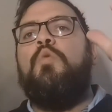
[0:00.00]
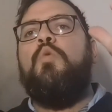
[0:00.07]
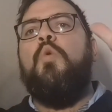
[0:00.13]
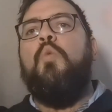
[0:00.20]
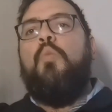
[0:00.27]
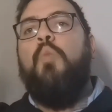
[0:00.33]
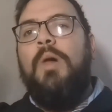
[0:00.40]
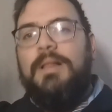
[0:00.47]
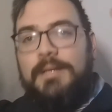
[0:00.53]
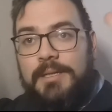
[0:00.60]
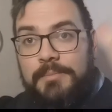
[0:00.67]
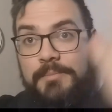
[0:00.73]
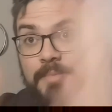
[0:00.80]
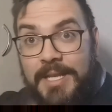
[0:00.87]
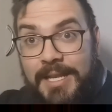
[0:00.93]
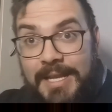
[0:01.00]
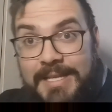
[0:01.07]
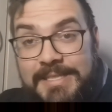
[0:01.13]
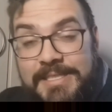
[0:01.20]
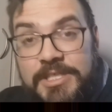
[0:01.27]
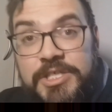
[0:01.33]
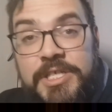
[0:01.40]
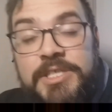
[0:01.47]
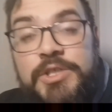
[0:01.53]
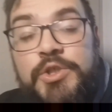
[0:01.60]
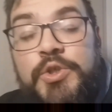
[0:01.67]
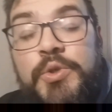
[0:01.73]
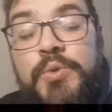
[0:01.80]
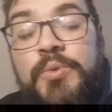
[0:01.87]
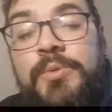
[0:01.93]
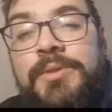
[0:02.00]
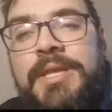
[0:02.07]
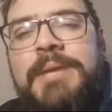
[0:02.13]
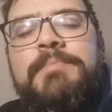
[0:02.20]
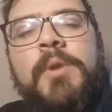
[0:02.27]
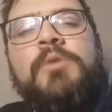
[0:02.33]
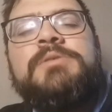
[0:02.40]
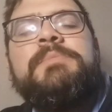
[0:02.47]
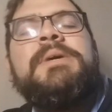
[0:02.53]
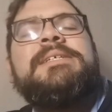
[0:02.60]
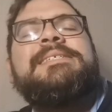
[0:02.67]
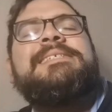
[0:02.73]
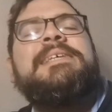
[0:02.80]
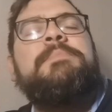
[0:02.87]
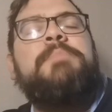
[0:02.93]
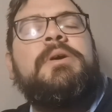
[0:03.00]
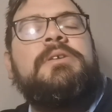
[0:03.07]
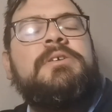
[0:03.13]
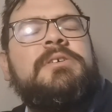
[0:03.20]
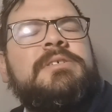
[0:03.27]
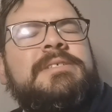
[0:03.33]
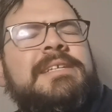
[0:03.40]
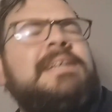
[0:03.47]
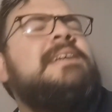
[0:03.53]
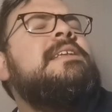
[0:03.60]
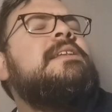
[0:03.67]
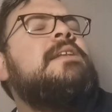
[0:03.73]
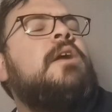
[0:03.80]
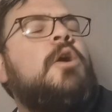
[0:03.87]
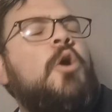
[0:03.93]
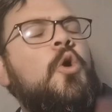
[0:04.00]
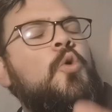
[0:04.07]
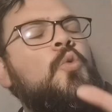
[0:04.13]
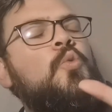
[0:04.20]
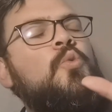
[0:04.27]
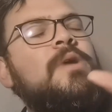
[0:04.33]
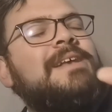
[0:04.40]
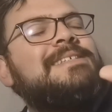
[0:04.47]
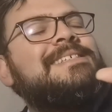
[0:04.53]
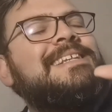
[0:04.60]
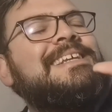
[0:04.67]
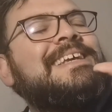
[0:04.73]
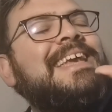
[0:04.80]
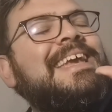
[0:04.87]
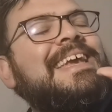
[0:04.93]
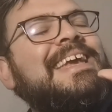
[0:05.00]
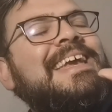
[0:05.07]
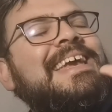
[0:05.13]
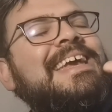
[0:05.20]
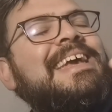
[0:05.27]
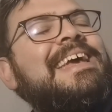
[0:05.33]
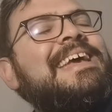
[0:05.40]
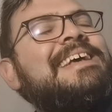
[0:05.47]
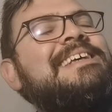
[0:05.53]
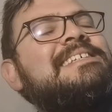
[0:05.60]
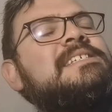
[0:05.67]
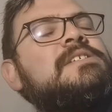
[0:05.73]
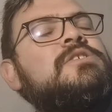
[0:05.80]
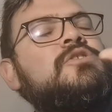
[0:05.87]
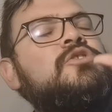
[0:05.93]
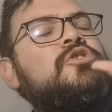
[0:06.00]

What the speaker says: Welcome, ladies and gents, to the most must-see podcast in wrestling history.